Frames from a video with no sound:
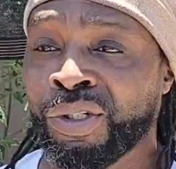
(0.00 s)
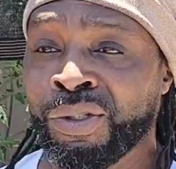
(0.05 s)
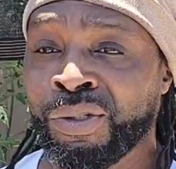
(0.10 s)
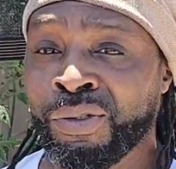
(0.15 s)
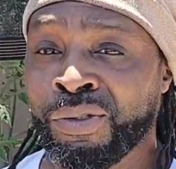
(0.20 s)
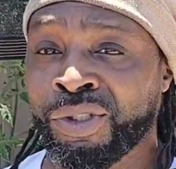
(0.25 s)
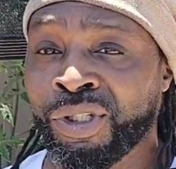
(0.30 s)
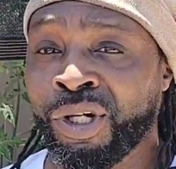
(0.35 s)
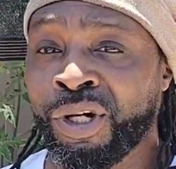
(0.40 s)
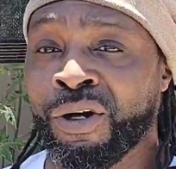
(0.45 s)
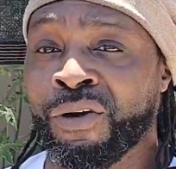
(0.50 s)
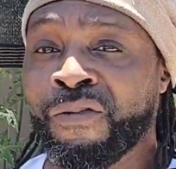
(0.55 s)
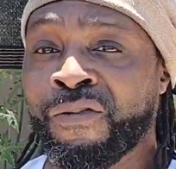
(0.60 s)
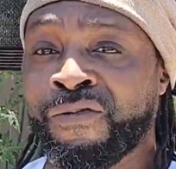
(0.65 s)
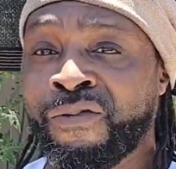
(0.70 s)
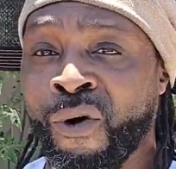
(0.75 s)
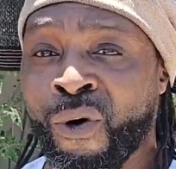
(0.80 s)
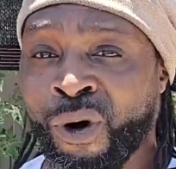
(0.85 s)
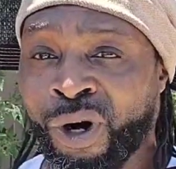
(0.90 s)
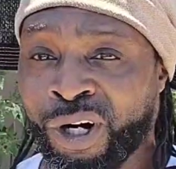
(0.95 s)
use
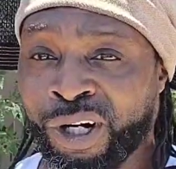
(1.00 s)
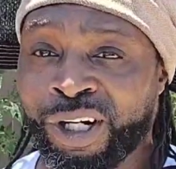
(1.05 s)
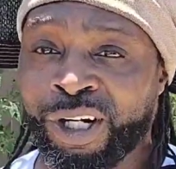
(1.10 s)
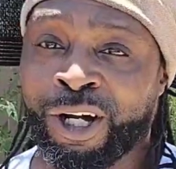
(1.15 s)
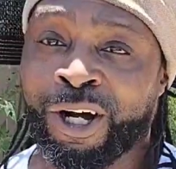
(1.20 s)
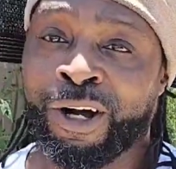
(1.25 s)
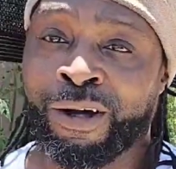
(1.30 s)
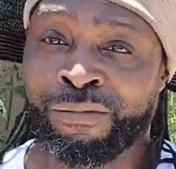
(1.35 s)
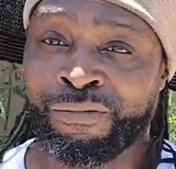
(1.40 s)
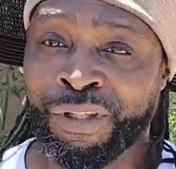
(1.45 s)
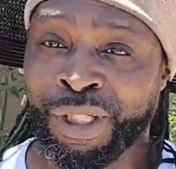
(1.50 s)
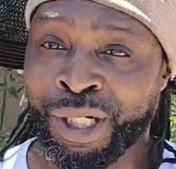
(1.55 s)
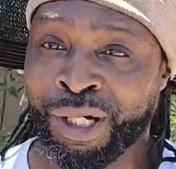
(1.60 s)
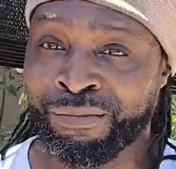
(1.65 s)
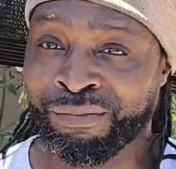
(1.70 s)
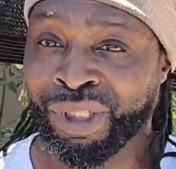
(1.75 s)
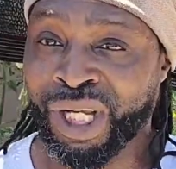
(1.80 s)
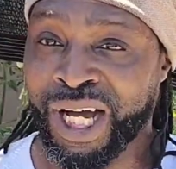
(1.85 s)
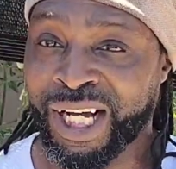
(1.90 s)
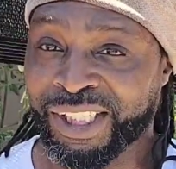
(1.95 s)
4 of the
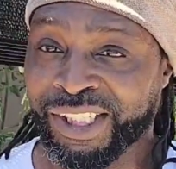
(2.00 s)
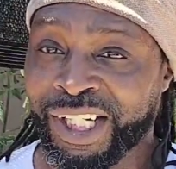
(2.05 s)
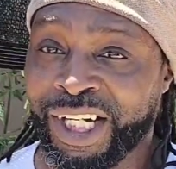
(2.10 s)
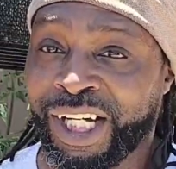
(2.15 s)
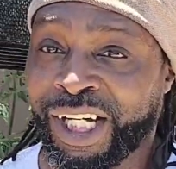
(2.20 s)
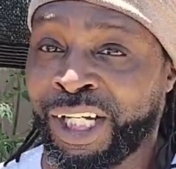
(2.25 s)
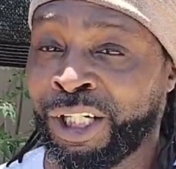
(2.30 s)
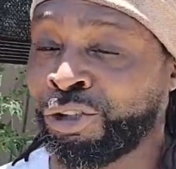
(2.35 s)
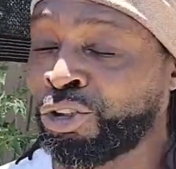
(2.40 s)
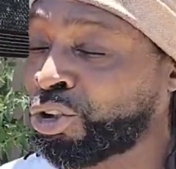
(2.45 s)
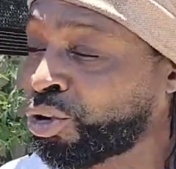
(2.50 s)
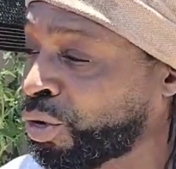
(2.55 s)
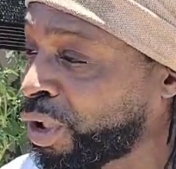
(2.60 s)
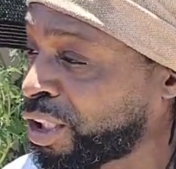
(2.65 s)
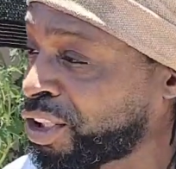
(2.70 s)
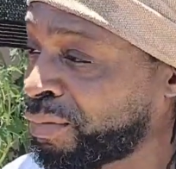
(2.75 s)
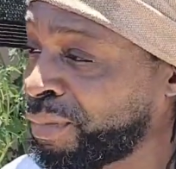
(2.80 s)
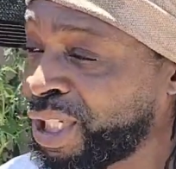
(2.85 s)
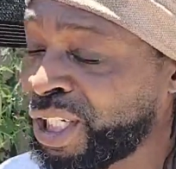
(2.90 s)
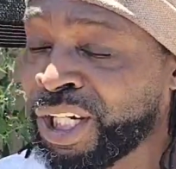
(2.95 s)
blocks. And
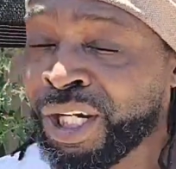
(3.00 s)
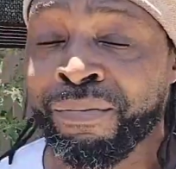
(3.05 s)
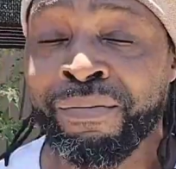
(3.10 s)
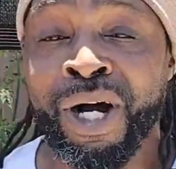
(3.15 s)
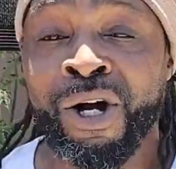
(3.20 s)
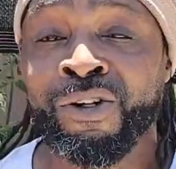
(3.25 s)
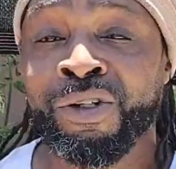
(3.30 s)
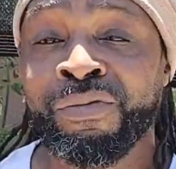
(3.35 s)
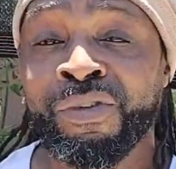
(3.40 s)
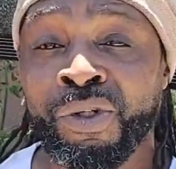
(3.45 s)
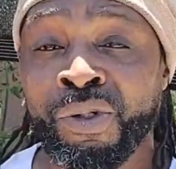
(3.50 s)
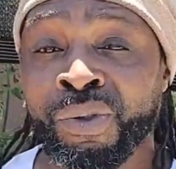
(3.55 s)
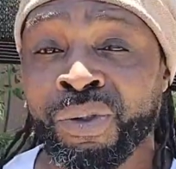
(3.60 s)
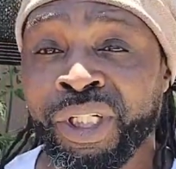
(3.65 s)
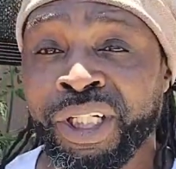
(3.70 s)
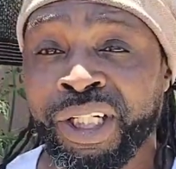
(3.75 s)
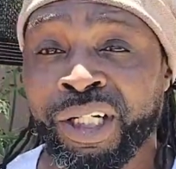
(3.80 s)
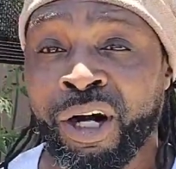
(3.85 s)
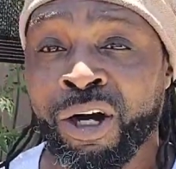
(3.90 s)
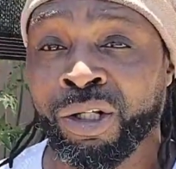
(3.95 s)
trust me, the amount of
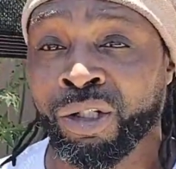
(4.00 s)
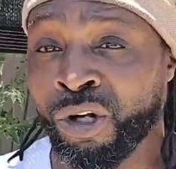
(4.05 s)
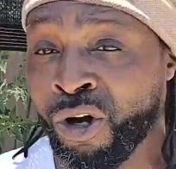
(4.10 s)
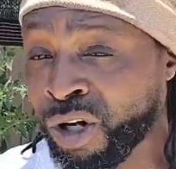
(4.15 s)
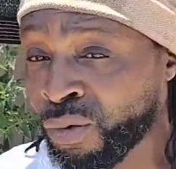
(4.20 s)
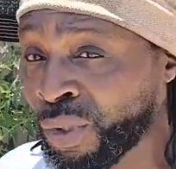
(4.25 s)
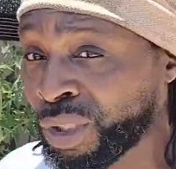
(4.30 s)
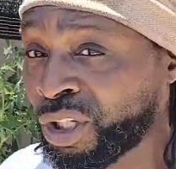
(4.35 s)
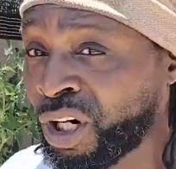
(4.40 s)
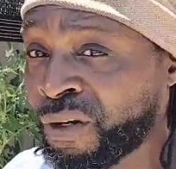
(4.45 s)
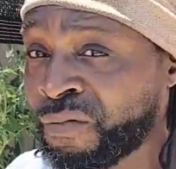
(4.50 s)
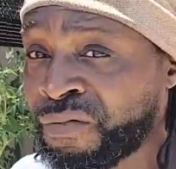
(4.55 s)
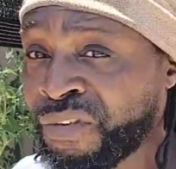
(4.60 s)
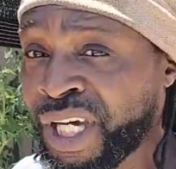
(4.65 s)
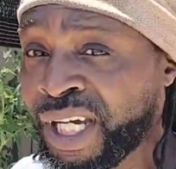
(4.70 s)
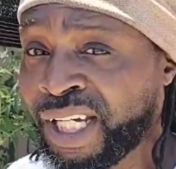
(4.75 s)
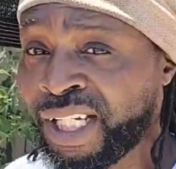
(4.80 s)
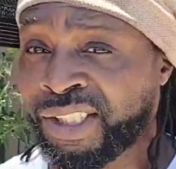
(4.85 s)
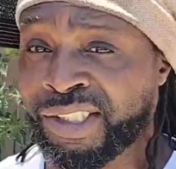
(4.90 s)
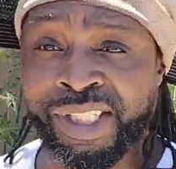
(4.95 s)
cooling along with our
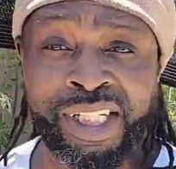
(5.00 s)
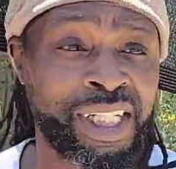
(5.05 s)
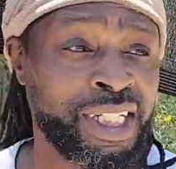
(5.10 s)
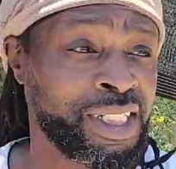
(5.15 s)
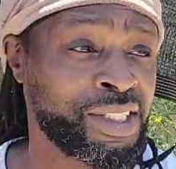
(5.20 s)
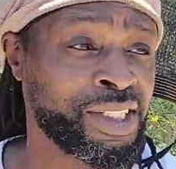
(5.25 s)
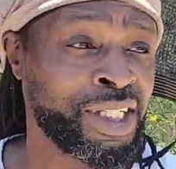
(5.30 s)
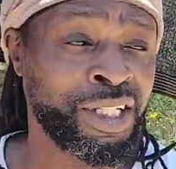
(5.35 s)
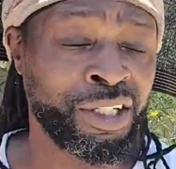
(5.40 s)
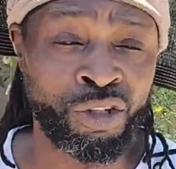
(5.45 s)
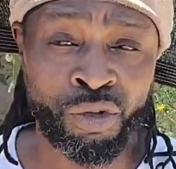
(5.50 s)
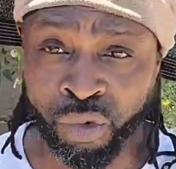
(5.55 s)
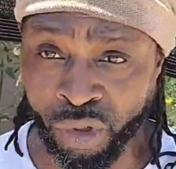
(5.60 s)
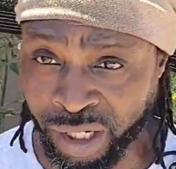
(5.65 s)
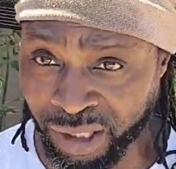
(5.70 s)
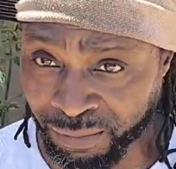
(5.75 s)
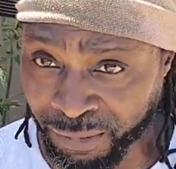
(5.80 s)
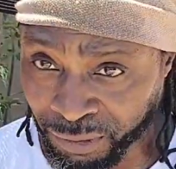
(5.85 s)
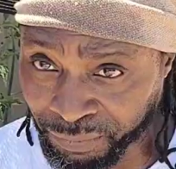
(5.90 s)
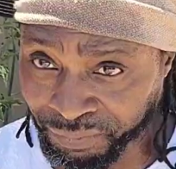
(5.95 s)
fans is
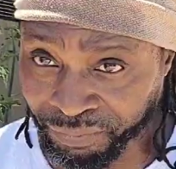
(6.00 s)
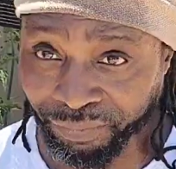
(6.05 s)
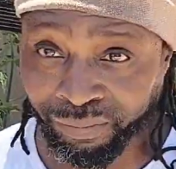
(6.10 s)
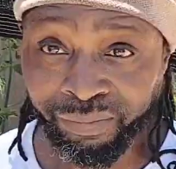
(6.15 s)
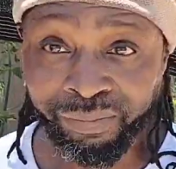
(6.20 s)
incredible.